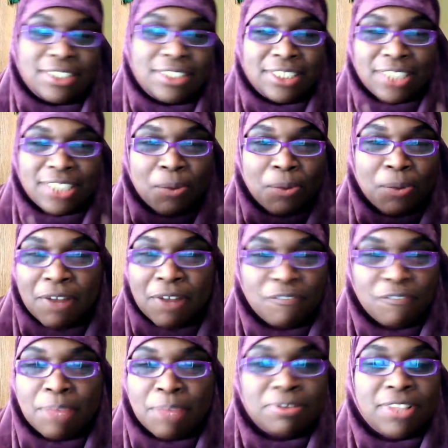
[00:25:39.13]
Is it's like when it
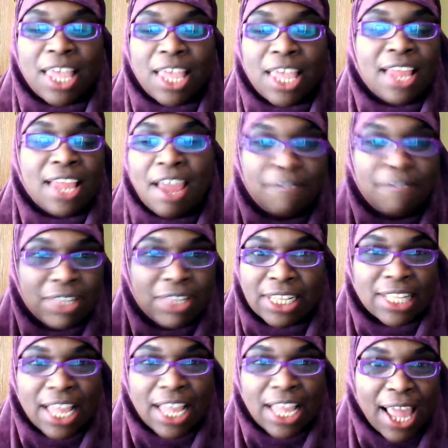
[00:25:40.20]
flips and
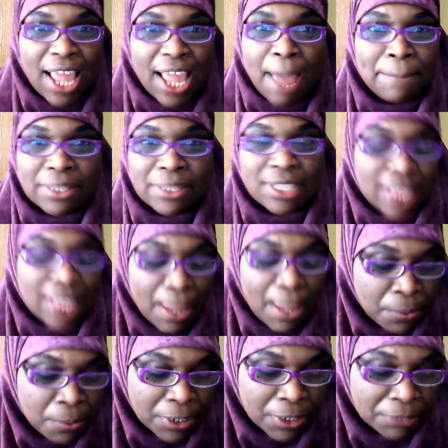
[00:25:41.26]
everything that happens at that
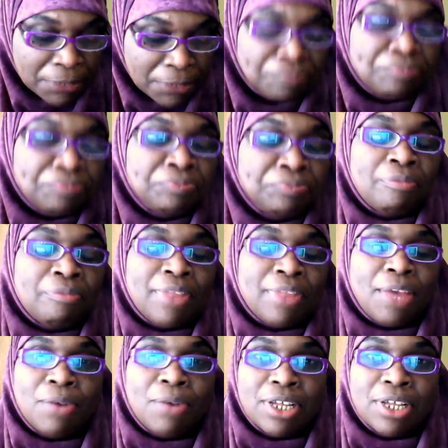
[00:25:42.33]
point
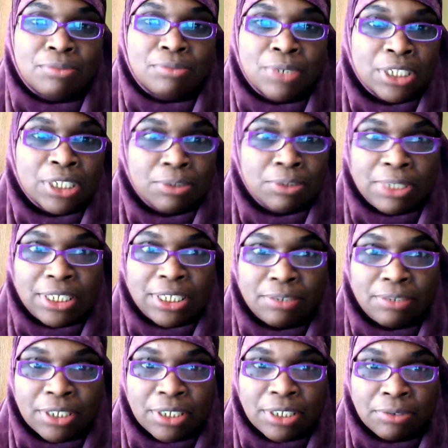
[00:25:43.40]
was really, really,
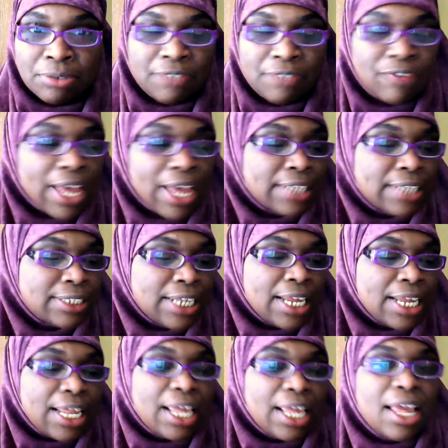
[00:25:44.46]
really, really
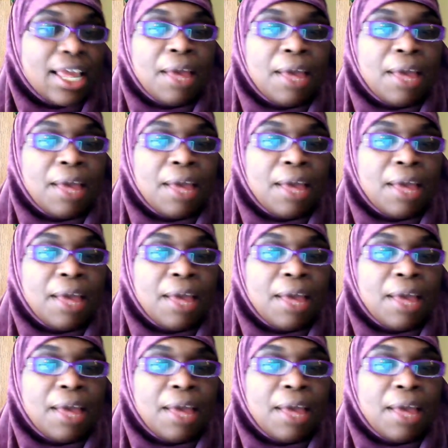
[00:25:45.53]
fascinating.